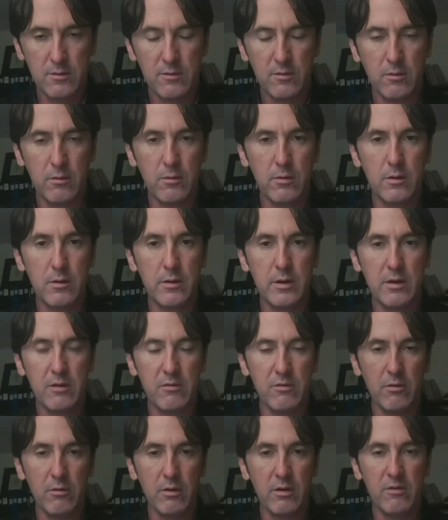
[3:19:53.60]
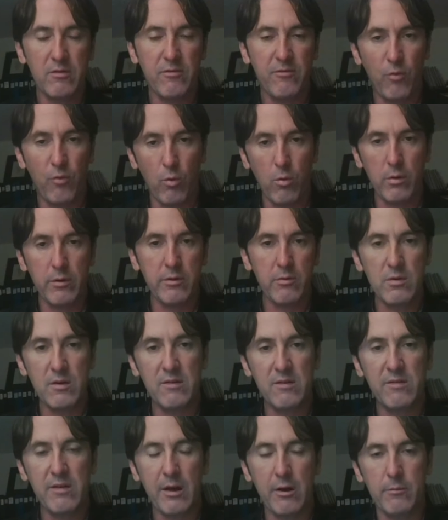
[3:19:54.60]
So Israel is for the
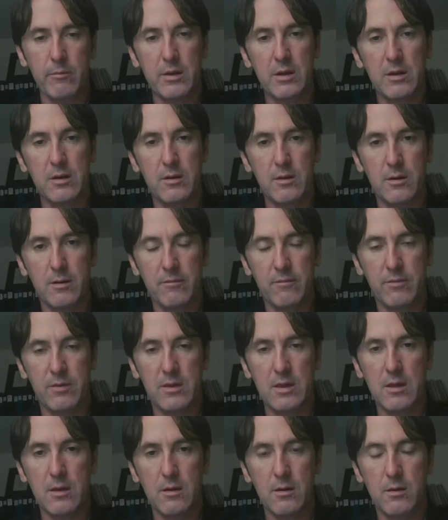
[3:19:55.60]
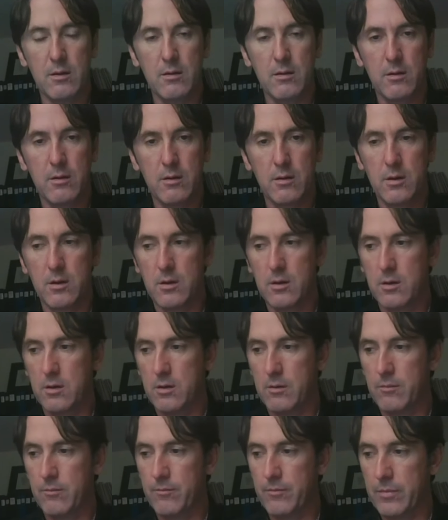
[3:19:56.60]
resettlement of the
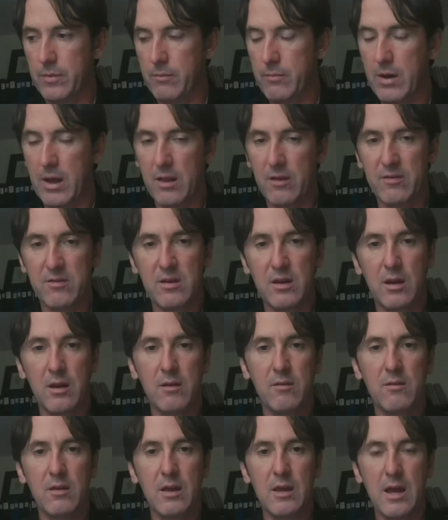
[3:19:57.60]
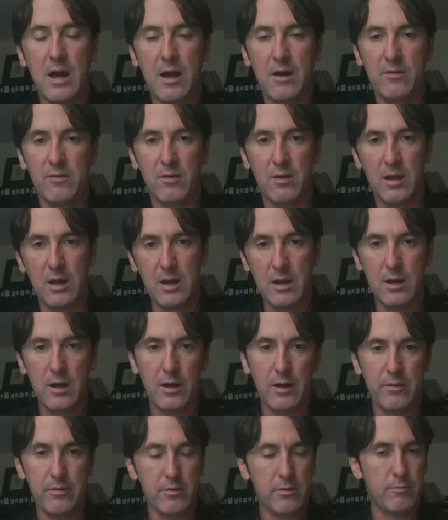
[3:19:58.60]
Palestinians in Gaza in
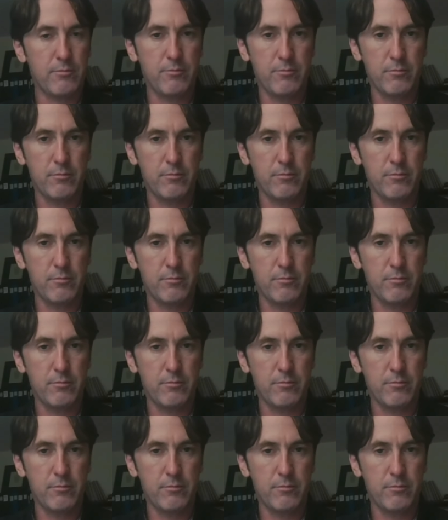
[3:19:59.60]
other